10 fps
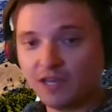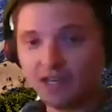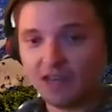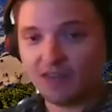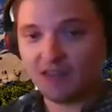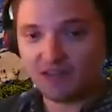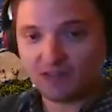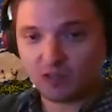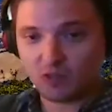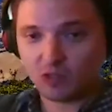And then
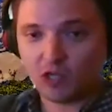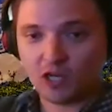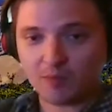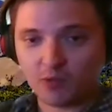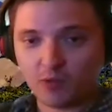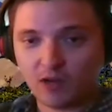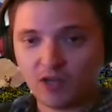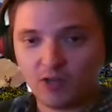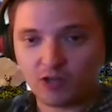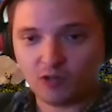this long
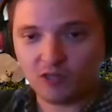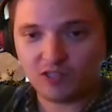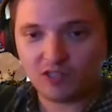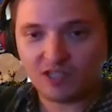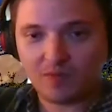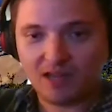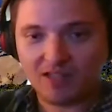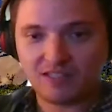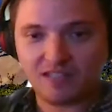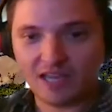perennial creek system that
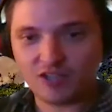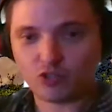snakes